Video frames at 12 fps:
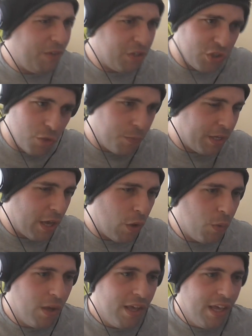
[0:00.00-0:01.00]
think
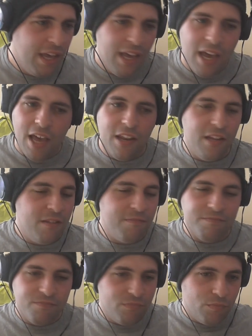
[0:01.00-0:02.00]
Supergirl. And
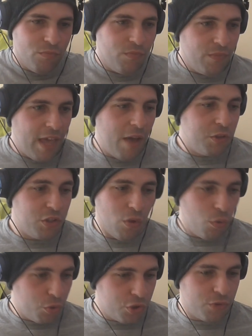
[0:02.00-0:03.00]
then that was
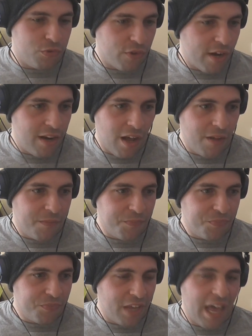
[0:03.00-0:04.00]
an awesome trailer.
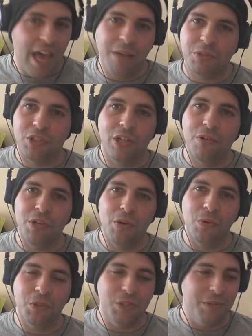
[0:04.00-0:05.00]
Absolutely
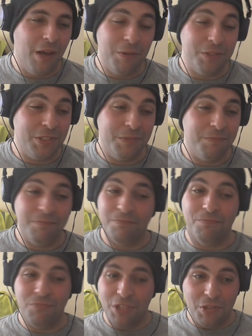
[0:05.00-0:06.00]
awesome.
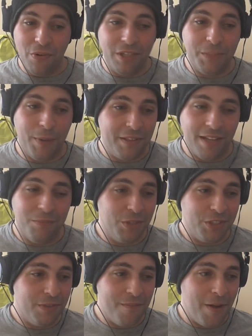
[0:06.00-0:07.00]
Did not expect that
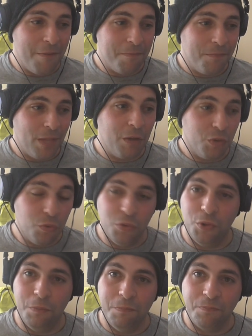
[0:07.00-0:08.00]
whatsoever. That was
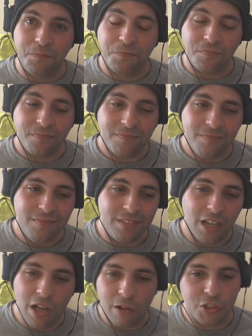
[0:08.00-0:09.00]
awesome.
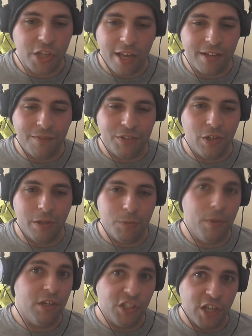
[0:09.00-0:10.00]
Can't say it enough
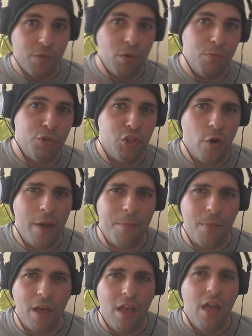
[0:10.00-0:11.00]
times, but I'm going to say it one more
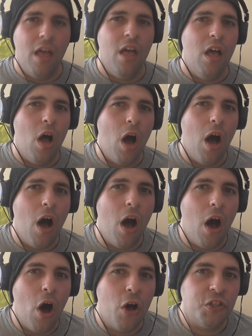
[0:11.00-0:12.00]
time.
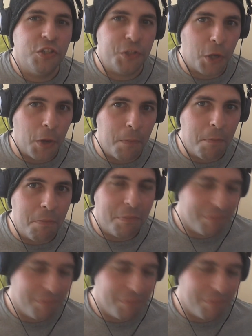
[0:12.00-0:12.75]
Awesome.